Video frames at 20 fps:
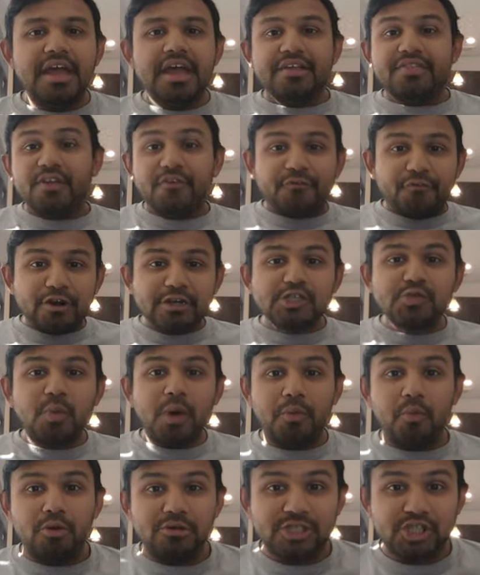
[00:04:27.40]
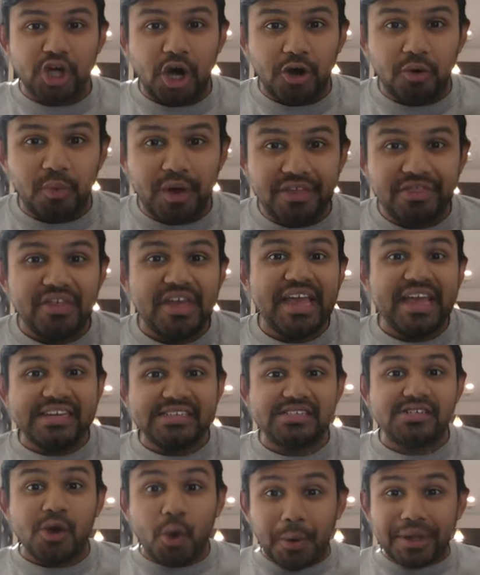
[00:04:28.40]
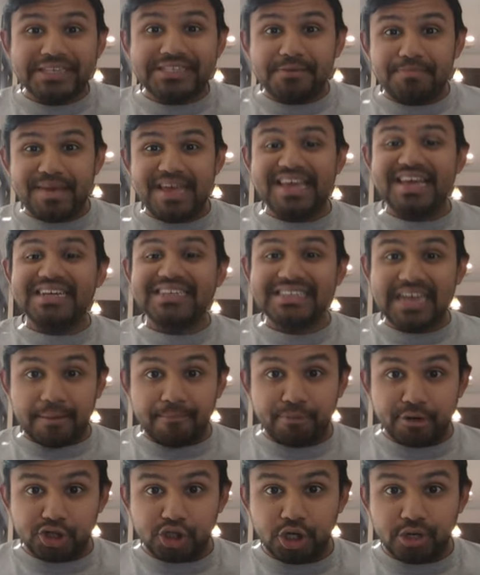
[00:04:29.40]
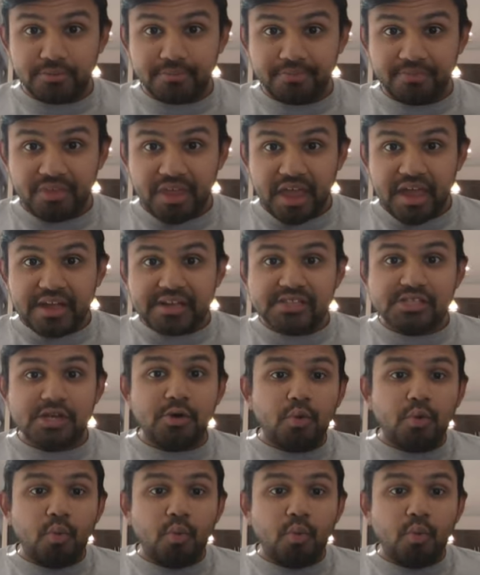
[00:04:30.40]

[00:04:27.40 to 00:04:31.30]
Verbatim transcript: The first one we'll start with is going to be temperature. So